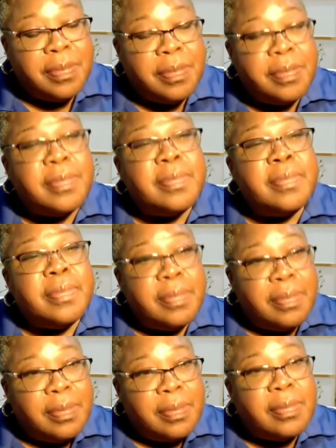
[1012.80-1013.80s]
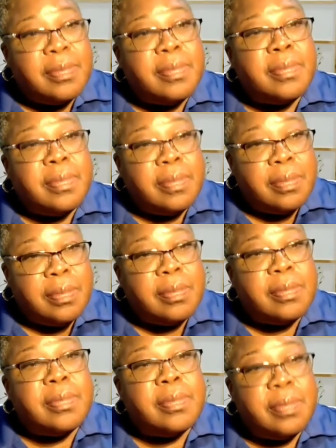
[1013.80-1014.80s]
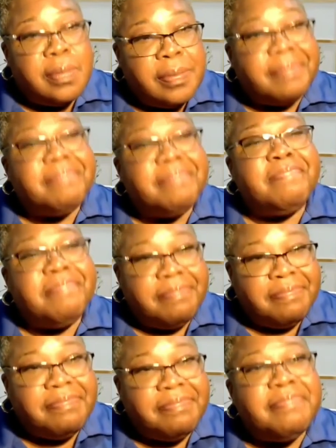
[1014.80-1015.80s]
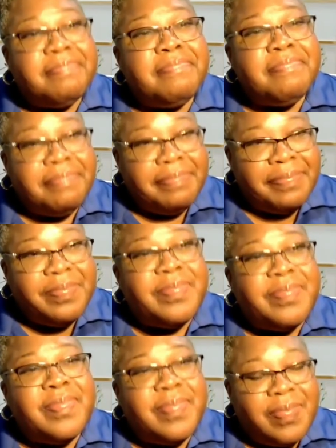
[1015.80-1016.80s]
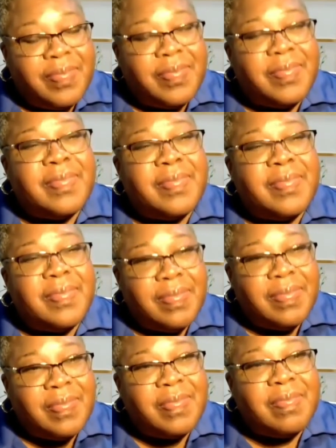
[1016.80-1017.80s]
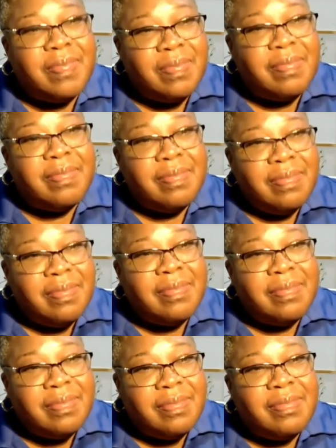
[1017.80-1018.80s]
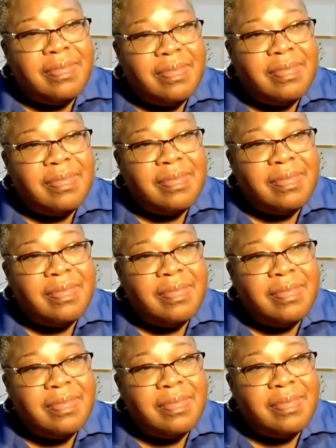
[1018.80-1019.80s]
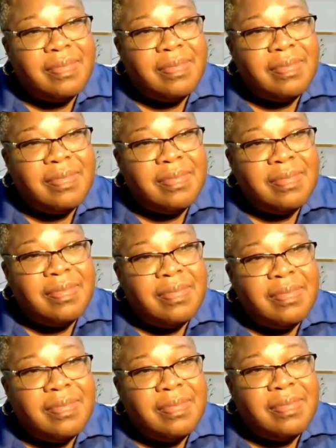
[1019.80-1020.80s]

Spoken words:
[no speech]